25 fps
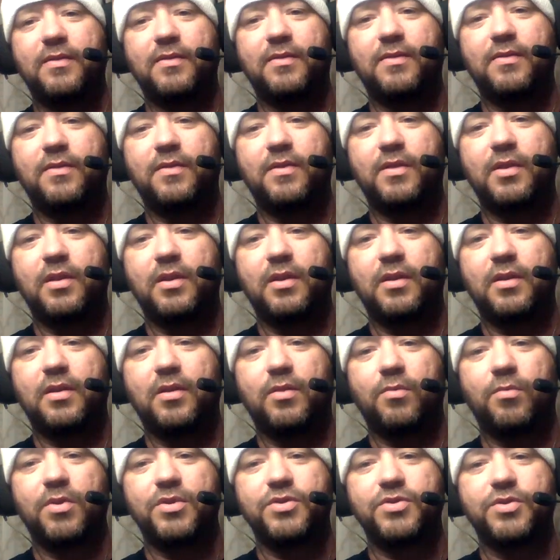This is the
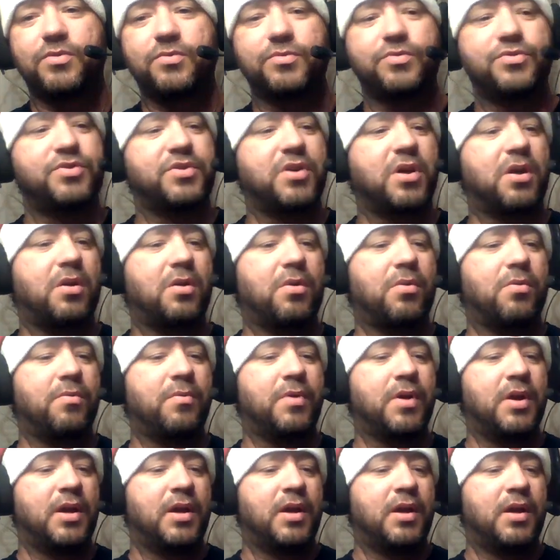original show.
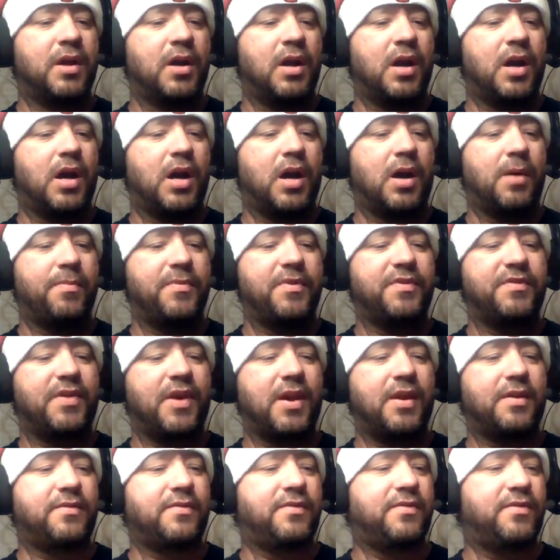This
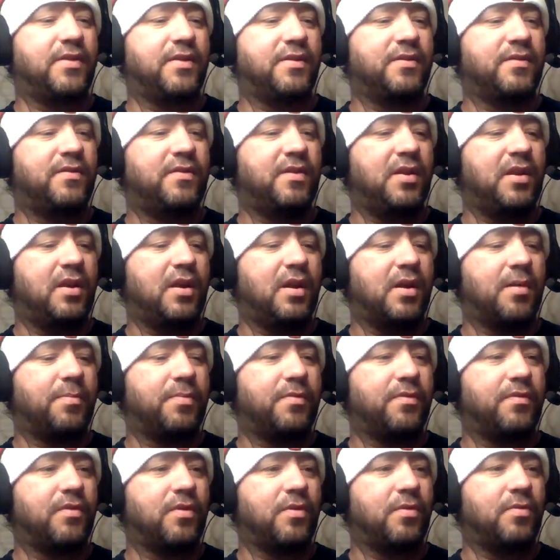has 16
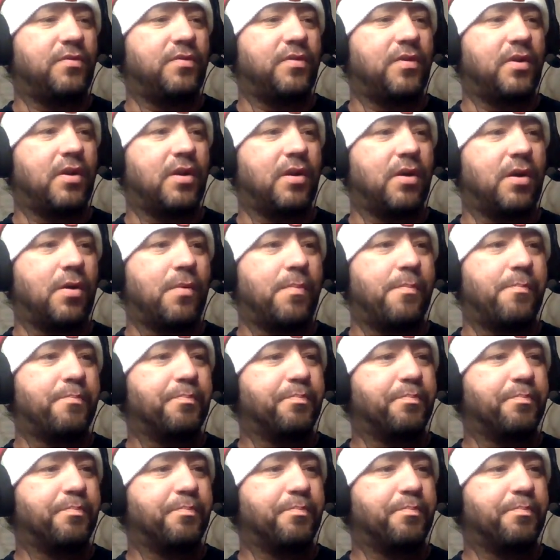episodes here,